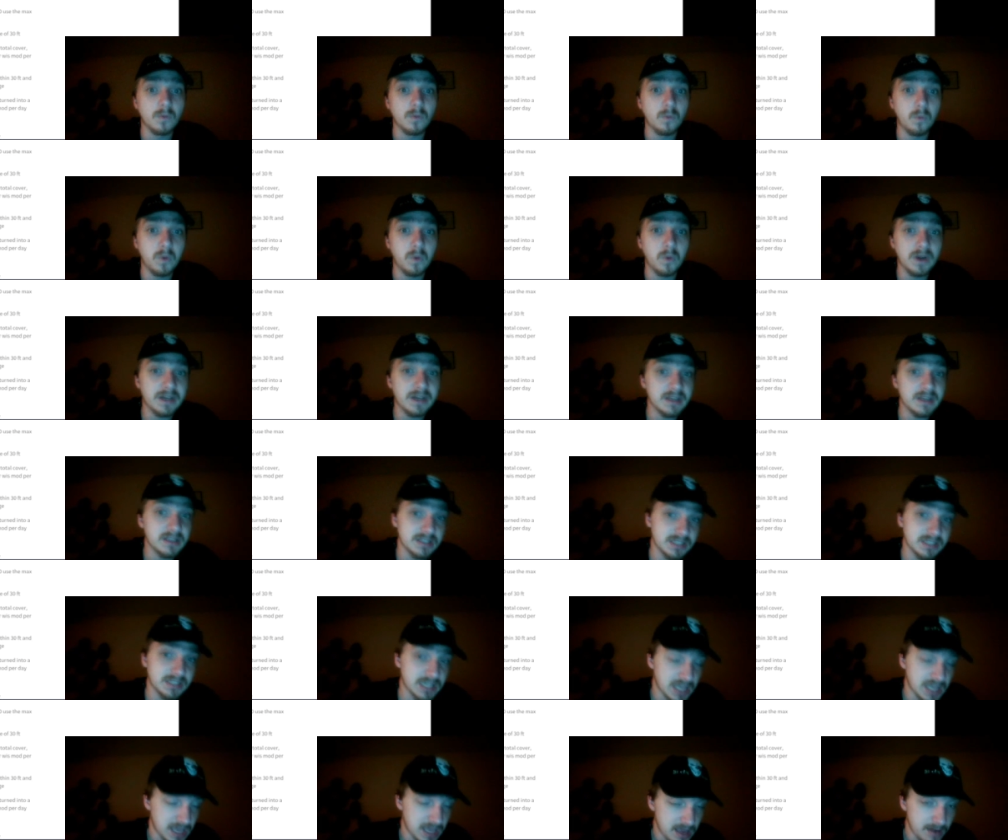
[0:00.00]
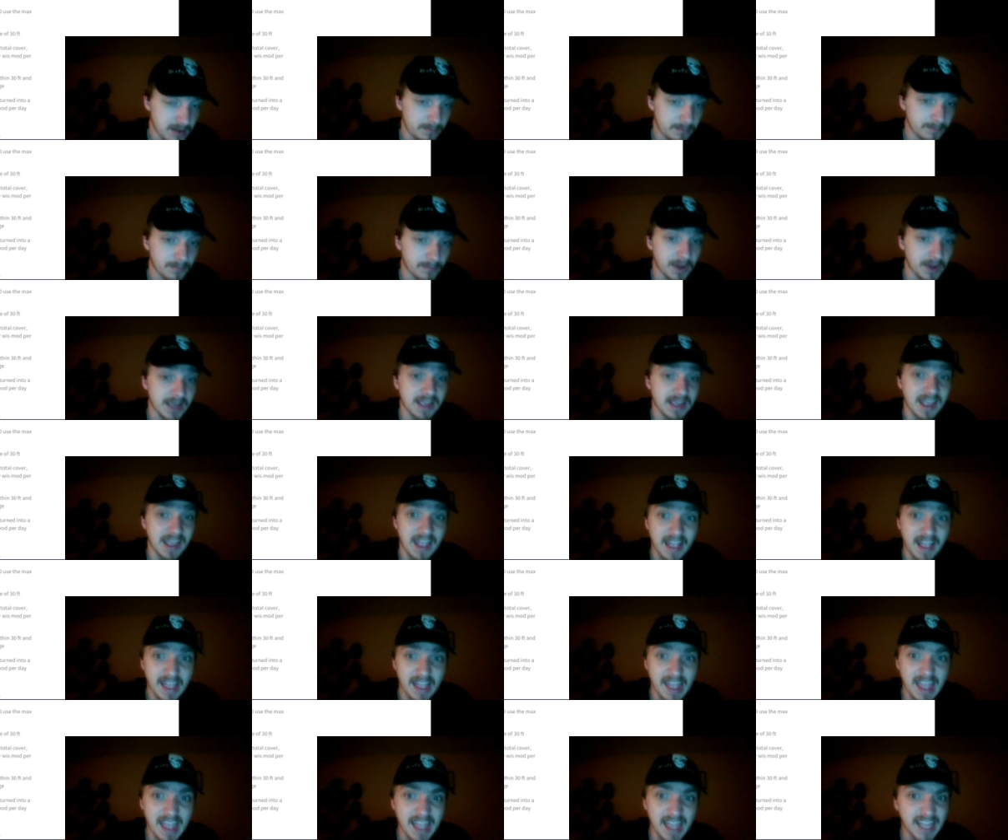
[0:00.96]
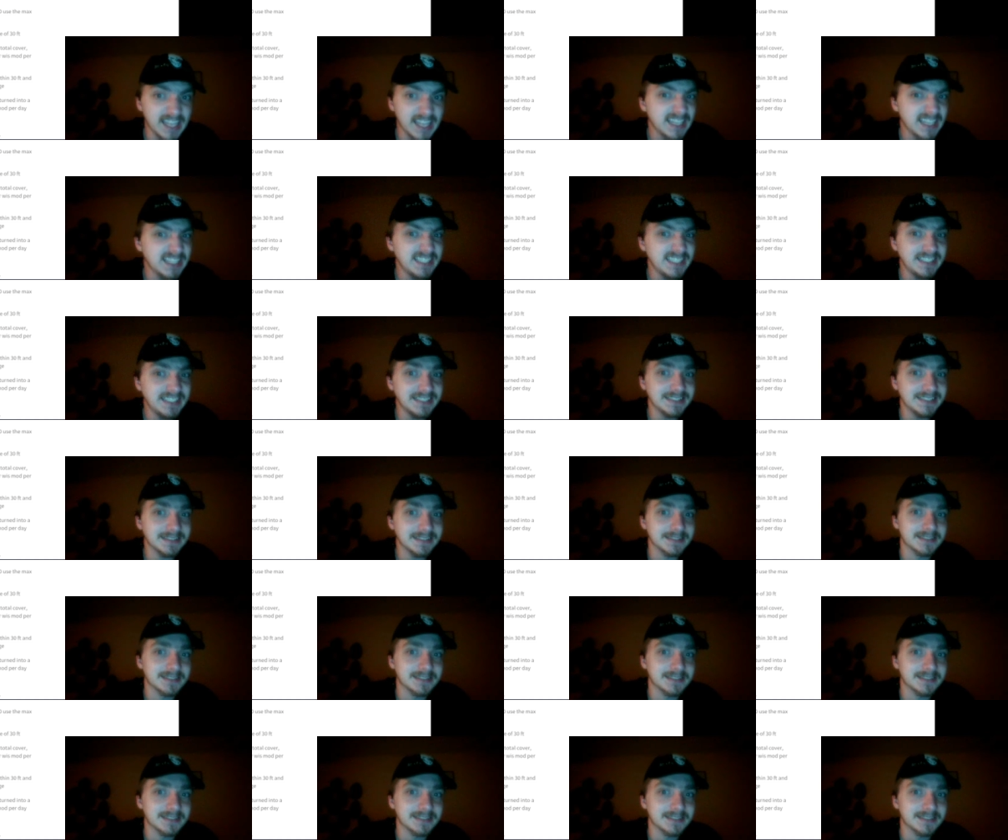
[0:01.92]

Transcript: when it is hit by anything,